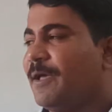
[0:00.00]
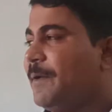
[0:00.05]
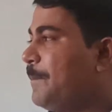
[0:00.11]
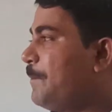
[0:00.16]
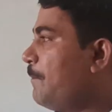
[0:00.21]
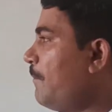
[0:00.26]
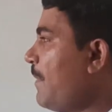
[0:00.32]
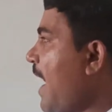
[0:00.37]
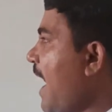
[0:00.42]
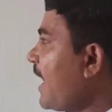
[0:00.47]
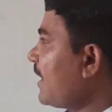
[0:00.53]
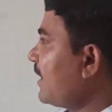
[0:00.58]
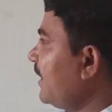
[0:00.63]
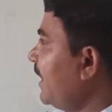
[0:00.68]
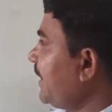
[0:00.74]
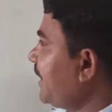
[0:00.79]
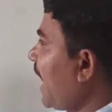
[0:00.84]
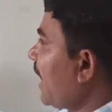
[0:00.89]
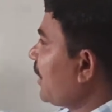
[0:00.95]

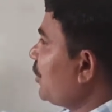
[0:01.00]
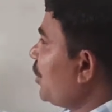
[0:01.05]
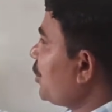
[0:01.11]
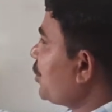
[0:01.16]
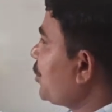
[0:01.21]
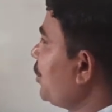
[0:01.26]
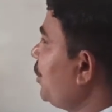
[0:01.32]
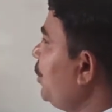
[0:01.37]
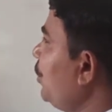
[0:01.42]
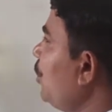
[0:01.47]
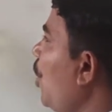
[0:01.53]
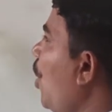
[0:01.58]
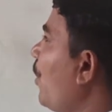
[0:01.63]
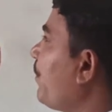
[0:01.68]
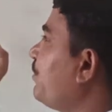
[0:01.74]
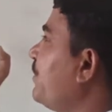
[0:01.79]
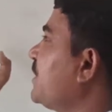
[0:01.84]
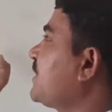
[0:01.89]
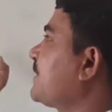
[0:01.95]
magnetization
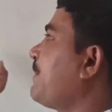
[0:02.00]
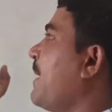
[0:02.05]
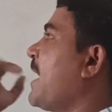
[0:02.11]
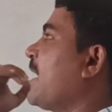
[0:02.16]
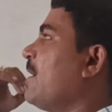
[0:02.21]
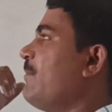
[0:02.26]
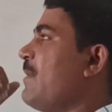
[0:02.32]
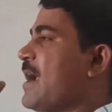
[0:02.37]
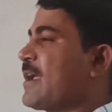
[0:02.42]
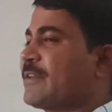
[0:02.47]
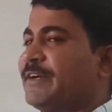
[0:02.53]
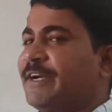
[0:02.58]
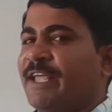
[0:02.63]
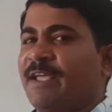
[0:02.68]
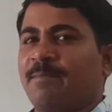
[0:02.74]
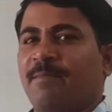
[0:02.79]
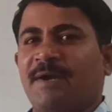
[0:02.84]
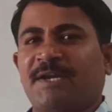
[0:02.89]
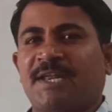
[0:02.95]
of this
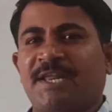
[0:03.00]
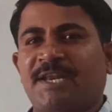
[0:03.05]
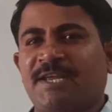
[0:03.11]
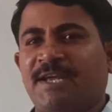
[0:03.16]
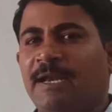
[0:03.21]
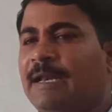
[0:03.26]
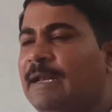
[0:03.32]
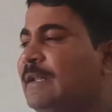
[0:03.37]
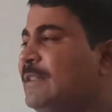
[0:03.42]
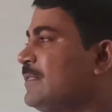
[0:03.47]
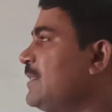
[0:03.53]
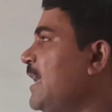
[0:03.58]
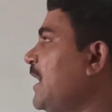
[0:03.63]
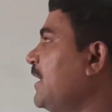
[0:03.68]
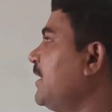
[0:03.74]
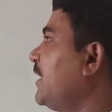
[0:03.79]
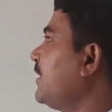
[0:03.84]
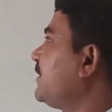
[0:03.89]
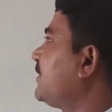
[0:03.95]
paramagnetic material
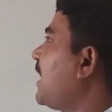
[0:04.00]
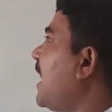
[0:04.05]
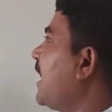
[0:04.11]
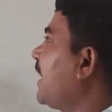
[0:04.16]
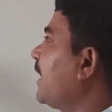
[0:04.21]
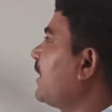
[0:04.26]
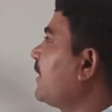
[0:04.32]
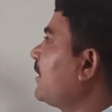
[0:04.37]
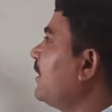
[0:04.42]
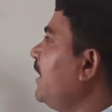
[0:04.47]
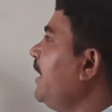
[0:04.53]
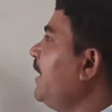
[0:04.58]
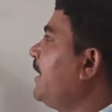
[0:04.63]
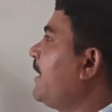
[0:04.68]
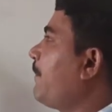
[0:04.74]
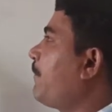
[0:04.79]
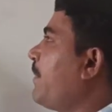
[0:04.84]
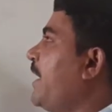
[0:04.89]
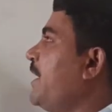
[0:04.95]
that directly
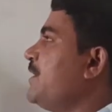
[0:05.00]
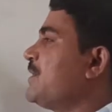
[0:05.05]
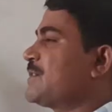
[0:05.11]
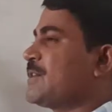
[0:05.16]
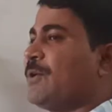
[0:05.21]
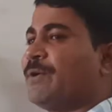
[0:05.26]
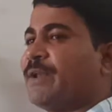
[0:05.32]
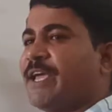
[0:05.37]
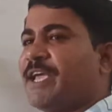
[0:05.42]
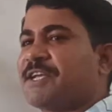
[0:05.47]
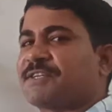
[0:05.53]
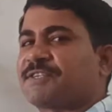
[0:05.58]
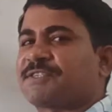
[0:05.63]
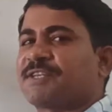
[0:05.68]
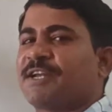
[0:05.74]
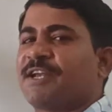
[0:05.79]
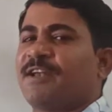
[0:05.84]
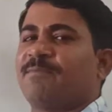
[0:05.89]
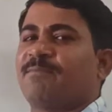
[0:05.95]
depends on
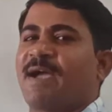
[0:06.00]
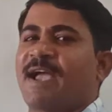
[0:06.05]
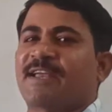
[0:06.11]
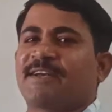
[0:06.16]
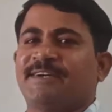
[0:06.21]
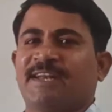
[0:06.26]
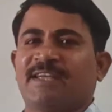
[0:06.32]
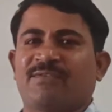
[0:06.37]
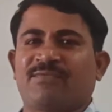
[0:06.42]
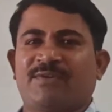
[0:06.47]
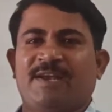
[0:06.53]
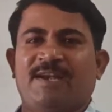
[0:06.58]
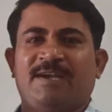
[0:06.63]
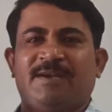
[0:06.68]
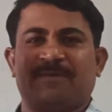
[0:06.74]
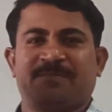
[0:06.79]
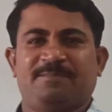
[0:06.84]
external magnetic field.